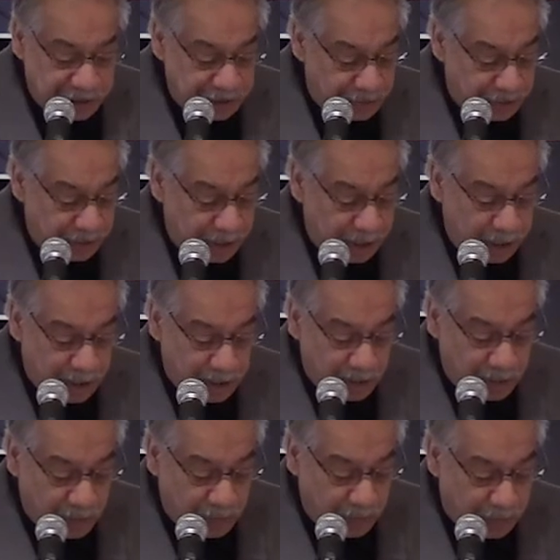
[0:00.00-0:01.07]
to drink,
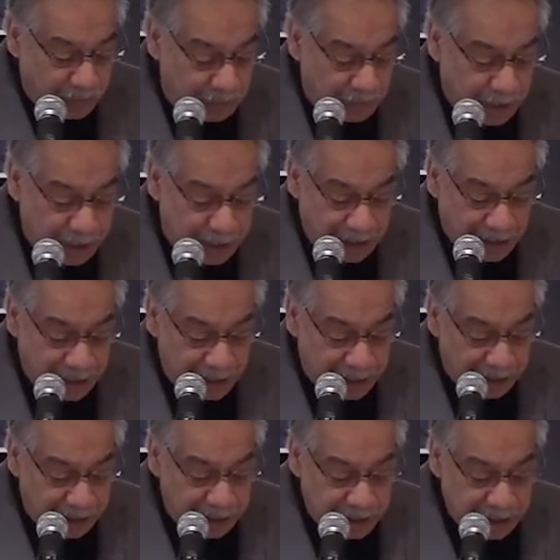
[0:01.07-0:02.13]
write a
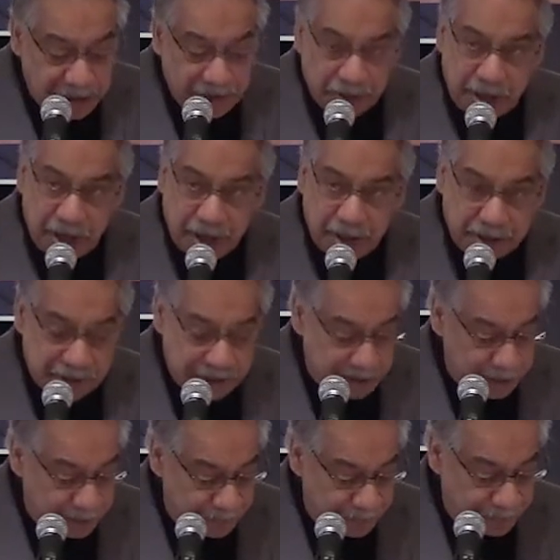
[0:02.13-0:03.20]
letter to the
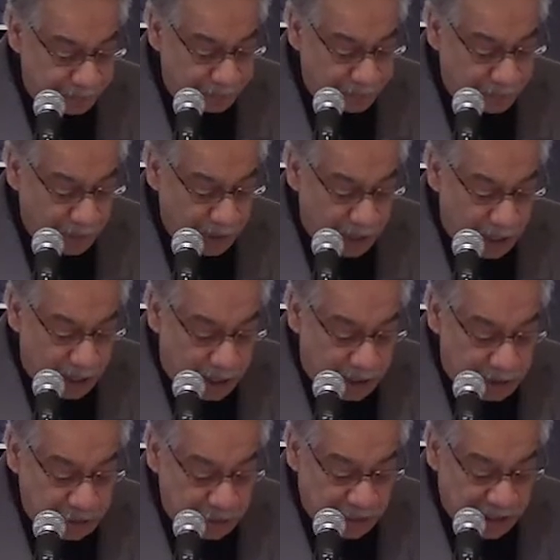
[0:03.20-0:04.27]
editor.
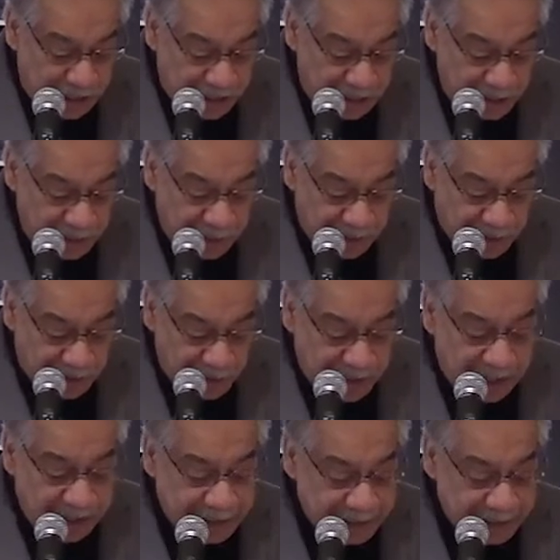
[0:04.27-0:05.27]
Do anything but remain